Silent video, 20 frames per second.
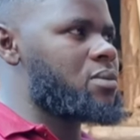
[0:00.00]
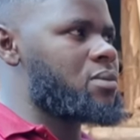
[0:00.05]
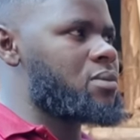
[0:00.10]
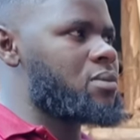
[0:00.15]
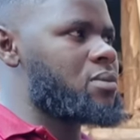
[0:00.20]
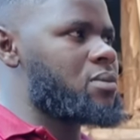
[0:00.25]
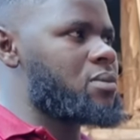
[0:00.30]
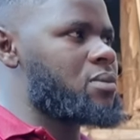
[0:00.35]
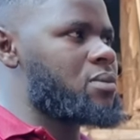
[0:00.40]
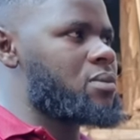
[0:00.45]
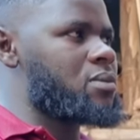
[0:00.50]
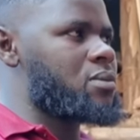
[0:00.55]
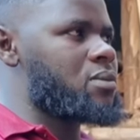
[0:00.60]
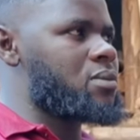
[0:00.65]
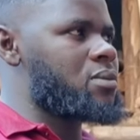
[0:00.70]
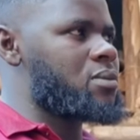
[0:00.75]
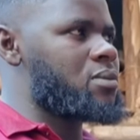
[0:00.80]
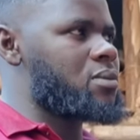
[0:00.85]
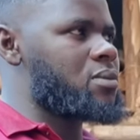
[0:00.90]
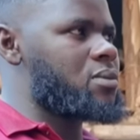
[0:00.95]

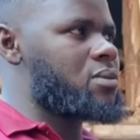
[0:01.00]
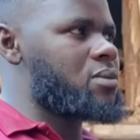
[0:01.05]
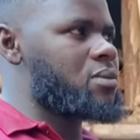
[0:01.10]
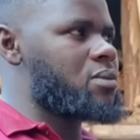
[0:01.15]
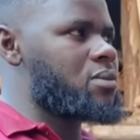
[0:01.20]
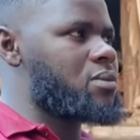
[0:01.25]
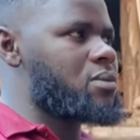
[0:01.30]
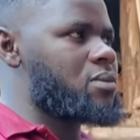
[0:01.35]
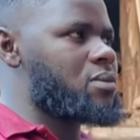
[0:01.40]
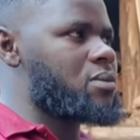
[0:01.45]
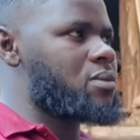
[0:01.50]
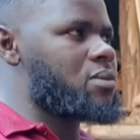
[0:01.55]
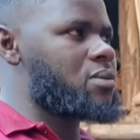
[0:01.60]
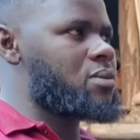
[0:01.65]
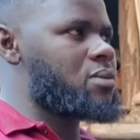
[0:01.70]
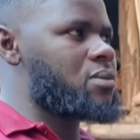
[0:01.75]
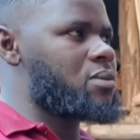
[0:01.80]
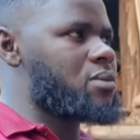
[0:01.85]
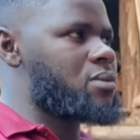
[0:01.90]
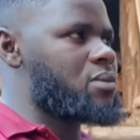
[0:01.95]

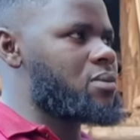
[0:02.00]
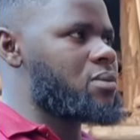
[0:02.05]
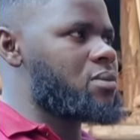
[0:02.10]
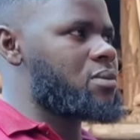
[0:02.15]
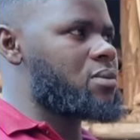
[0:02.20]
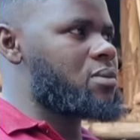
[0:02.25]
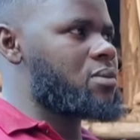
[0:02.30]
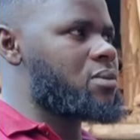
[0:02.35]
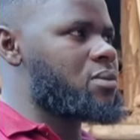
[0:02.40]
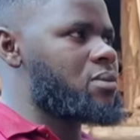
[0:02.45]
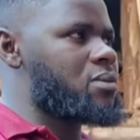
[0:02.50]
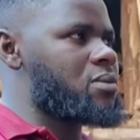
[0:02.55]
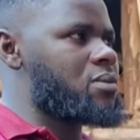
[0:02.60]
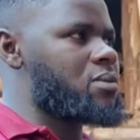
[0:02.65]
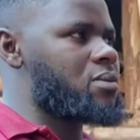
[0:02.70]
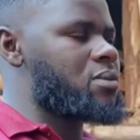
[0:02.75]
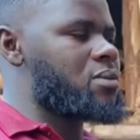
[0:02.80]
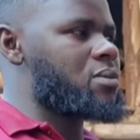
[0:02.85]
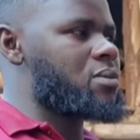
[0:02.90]
[no speech]